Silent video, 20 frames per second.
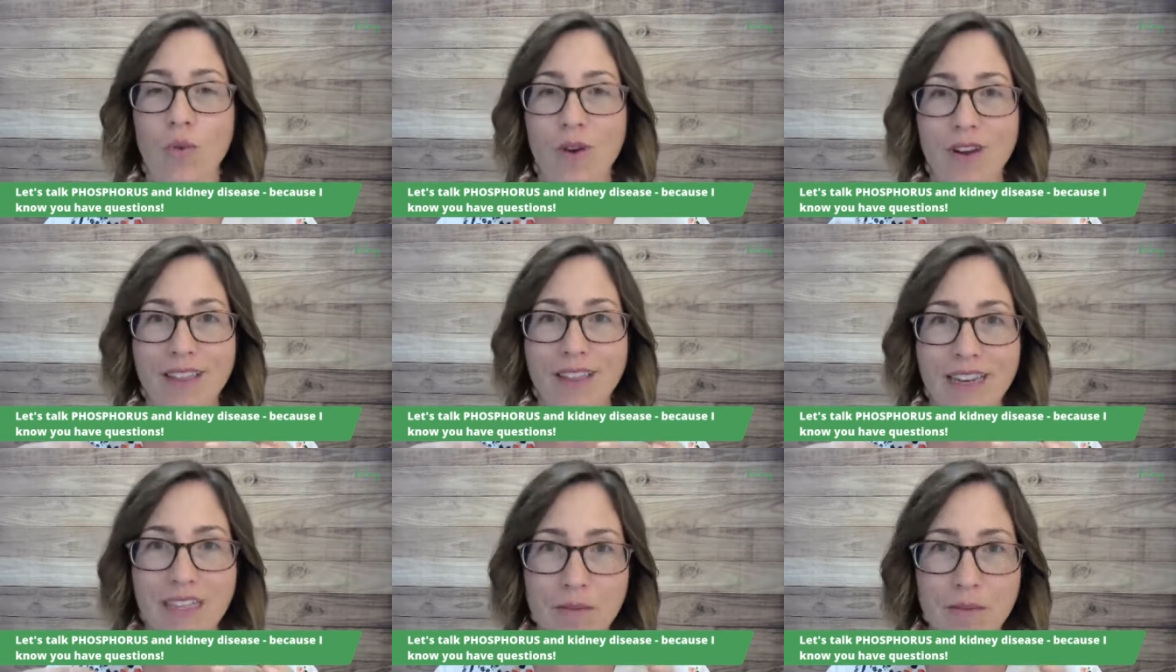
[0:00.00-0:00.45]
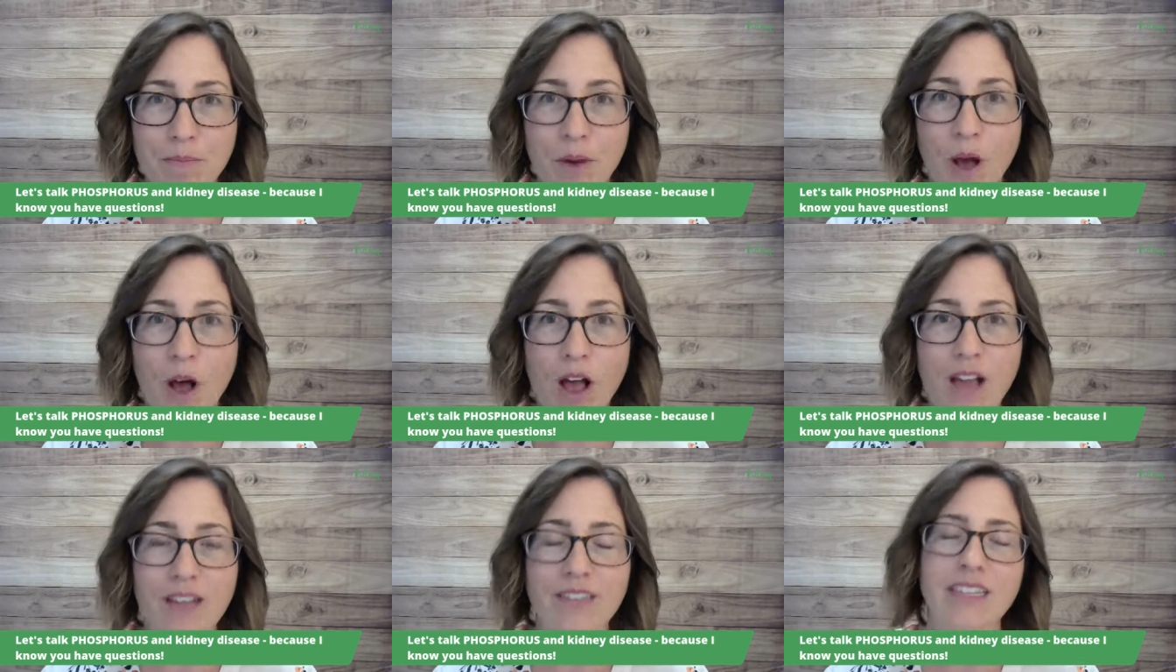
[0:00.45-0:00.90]
where they
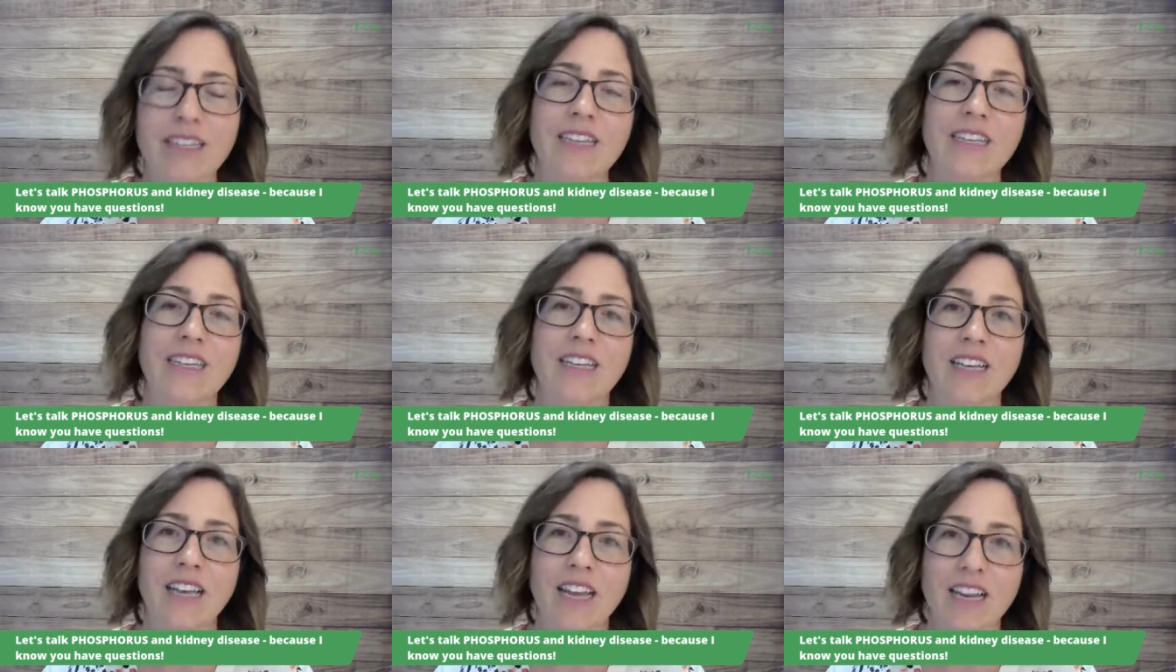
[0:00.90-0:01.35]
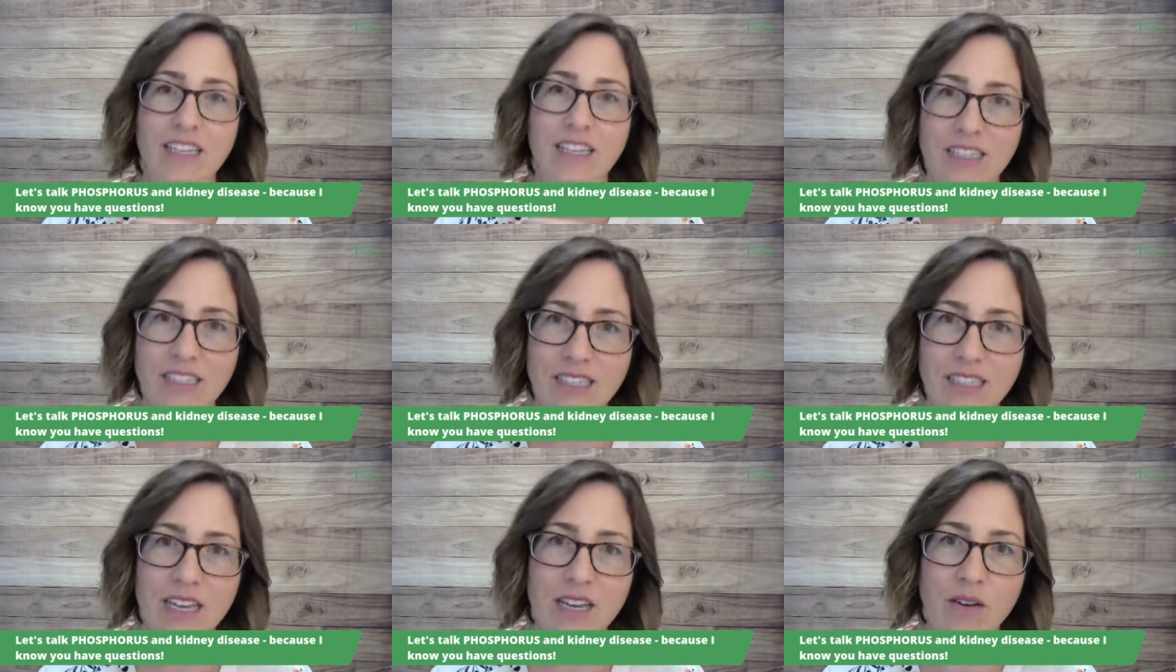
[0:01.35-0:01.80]
deposit and kind of
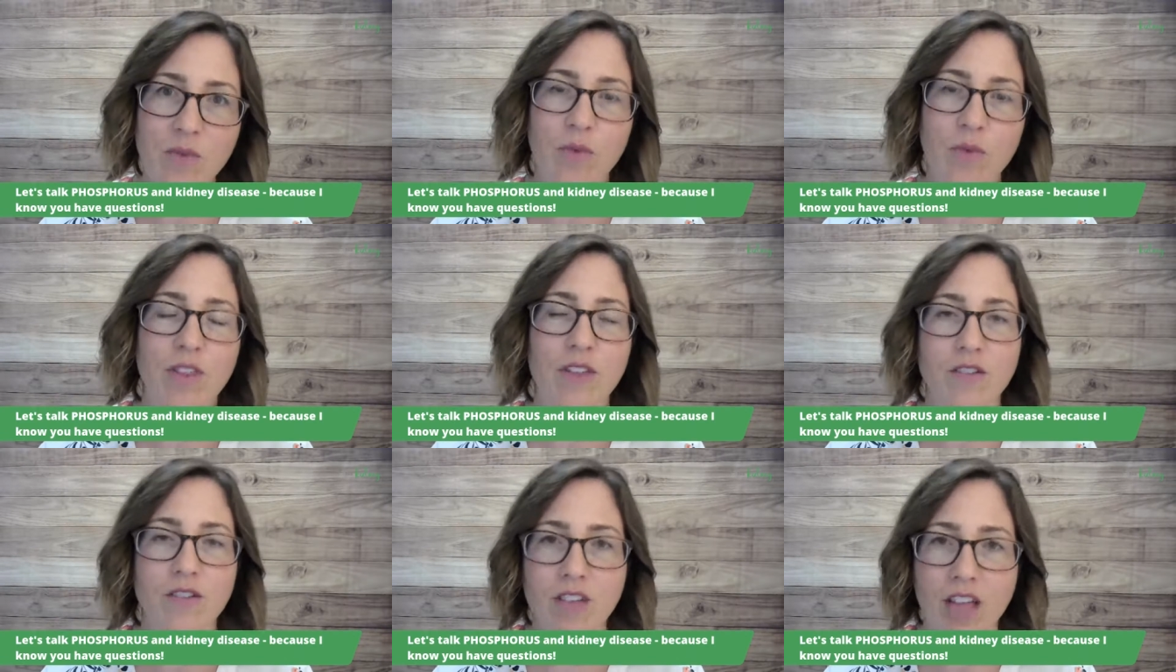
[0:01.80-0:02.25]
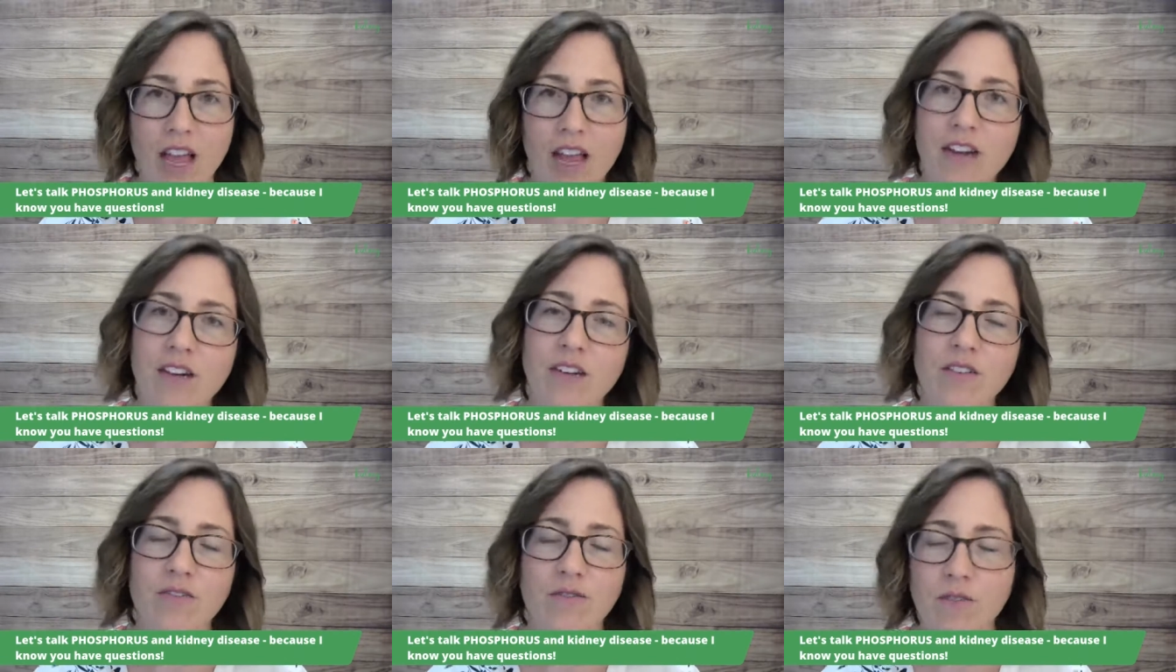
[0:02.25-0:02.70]
sit when they're
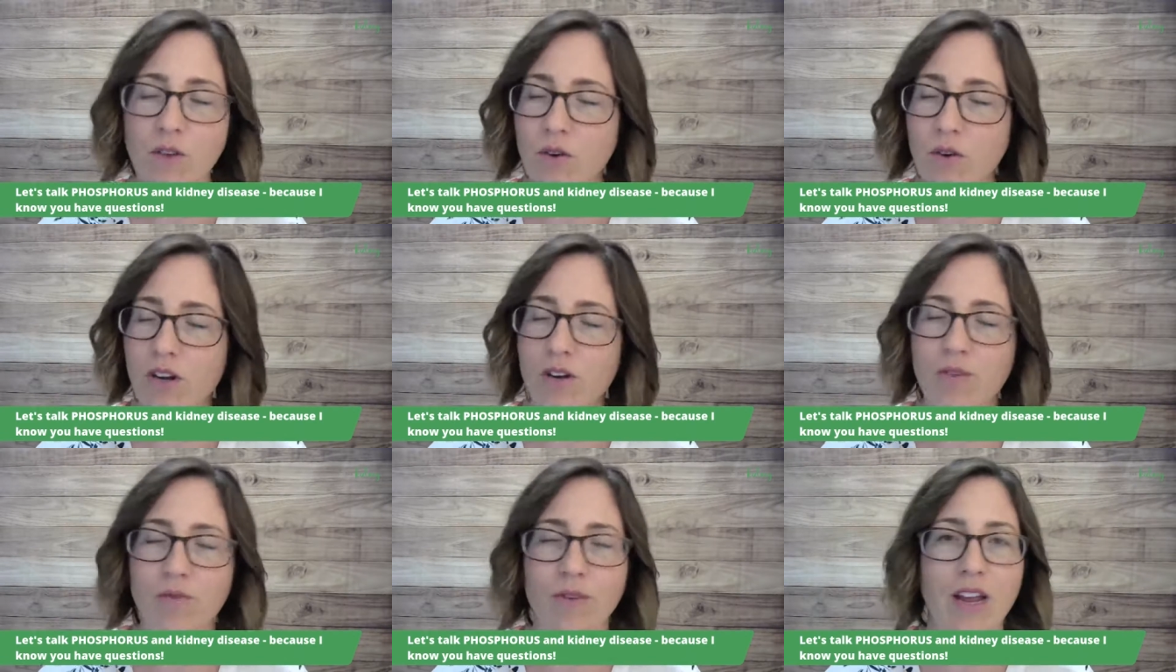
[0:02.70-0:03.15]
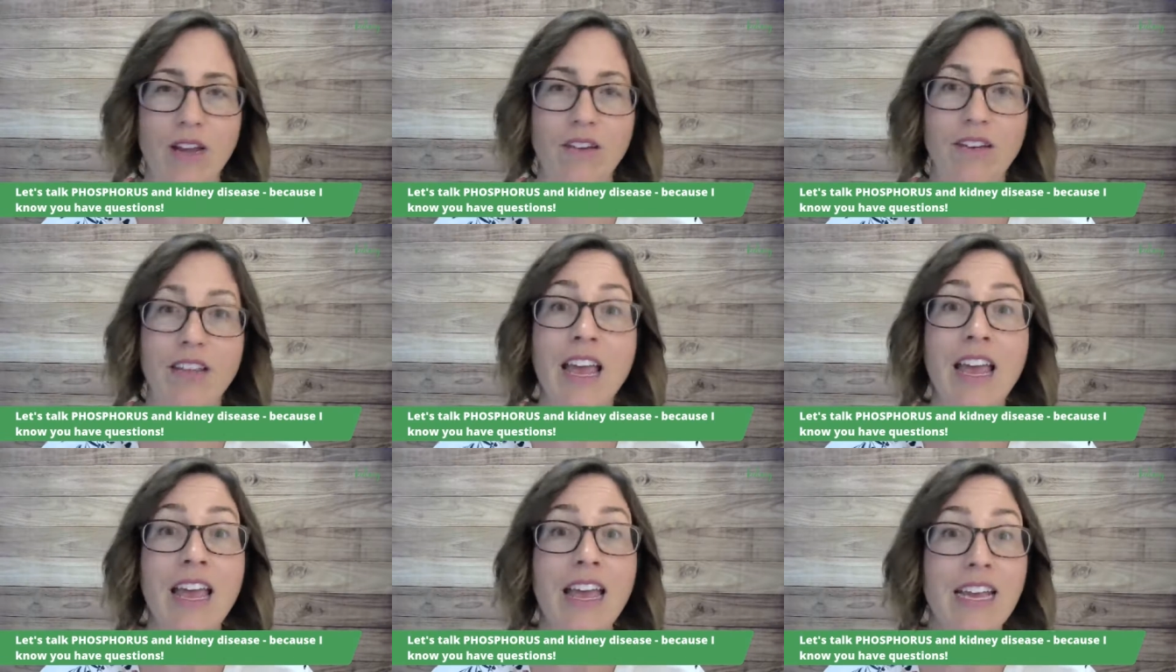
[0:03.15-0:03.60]
tired of floating around,
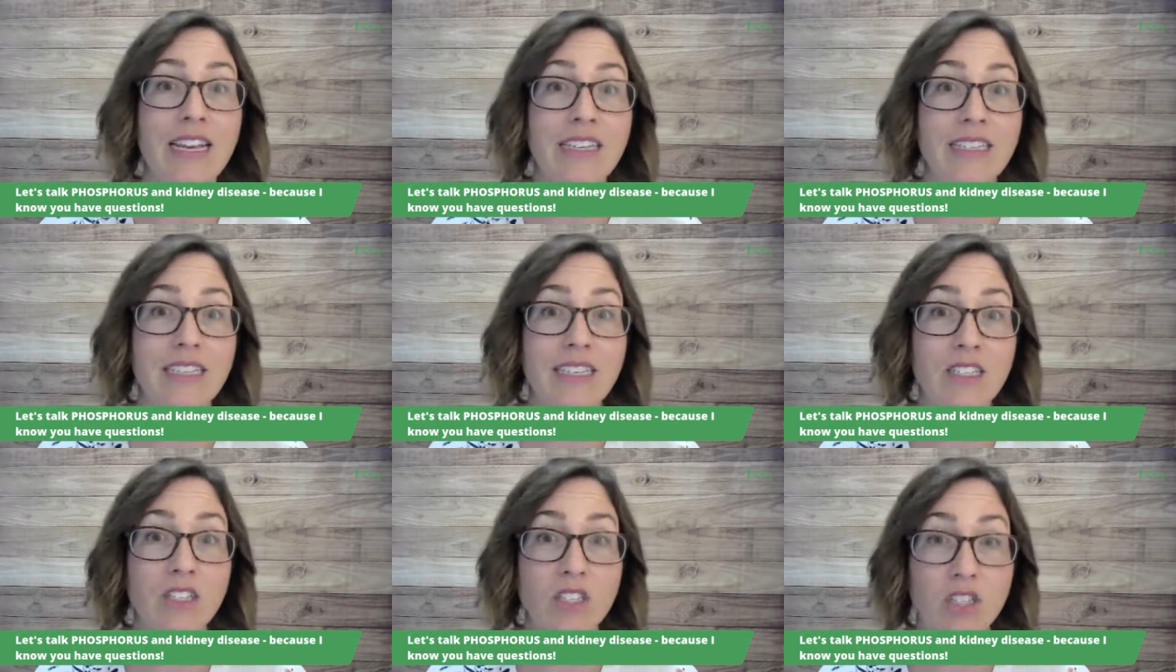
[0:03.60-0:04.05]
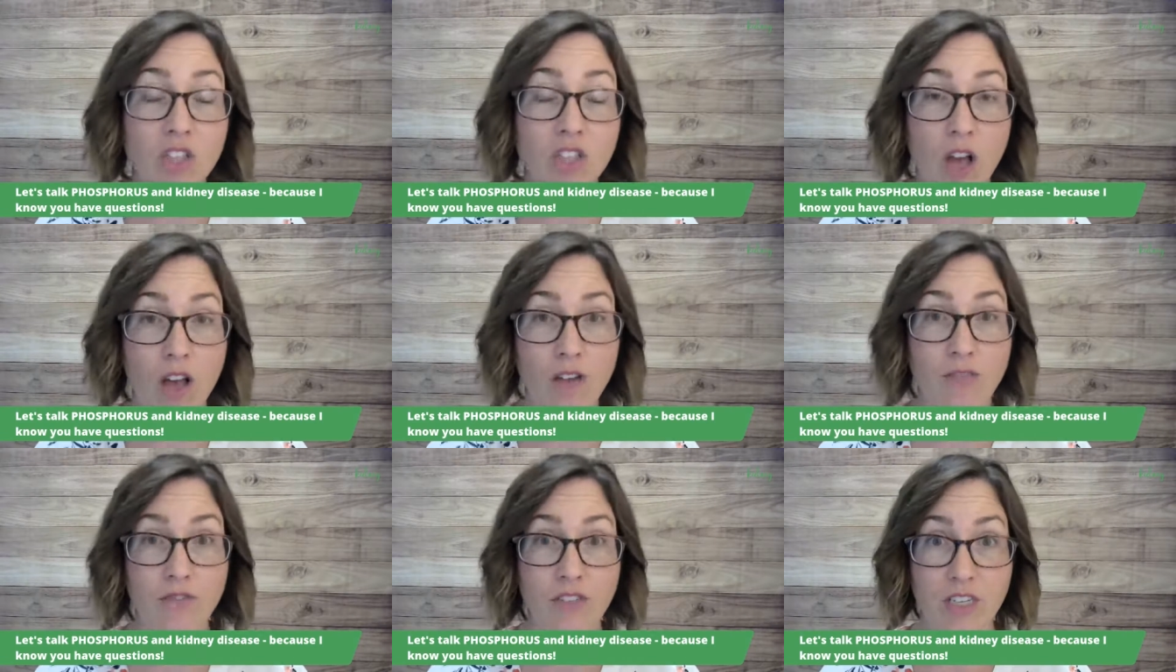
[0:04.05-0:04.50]
is in
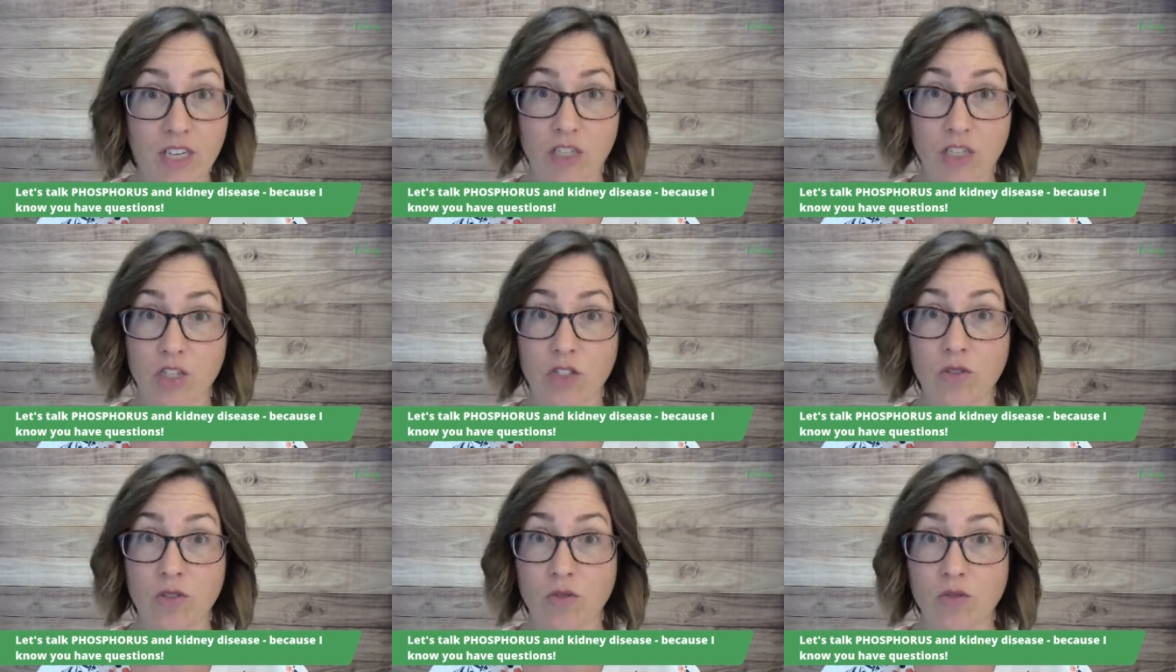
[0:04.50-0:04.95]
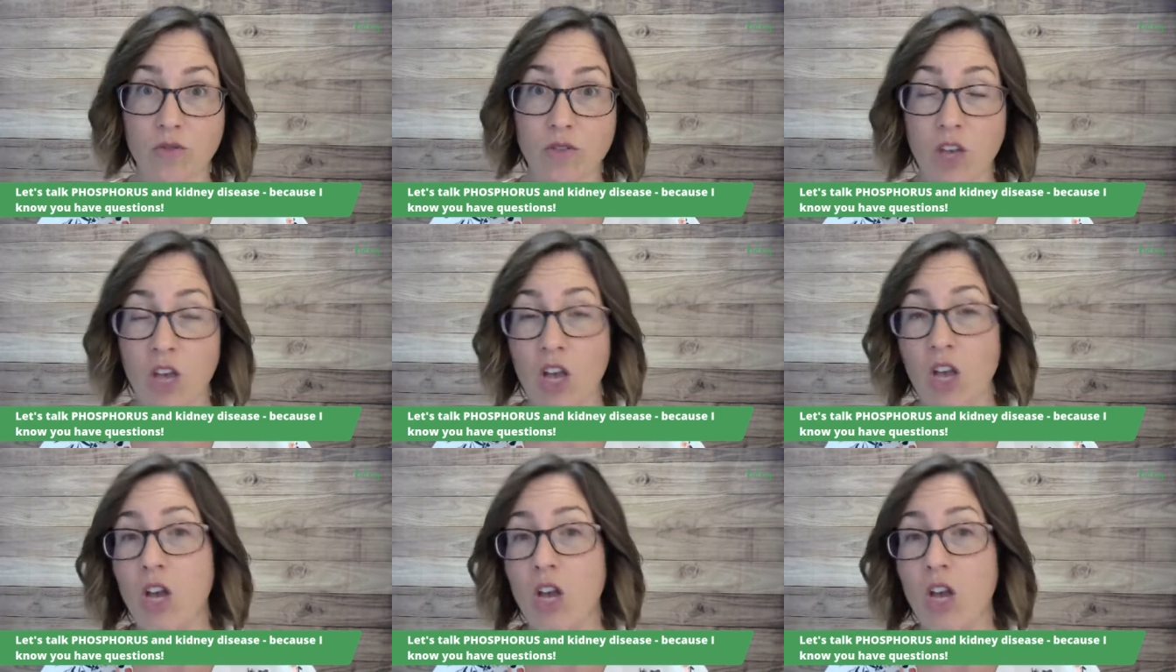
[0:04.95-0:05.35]
soft tissues.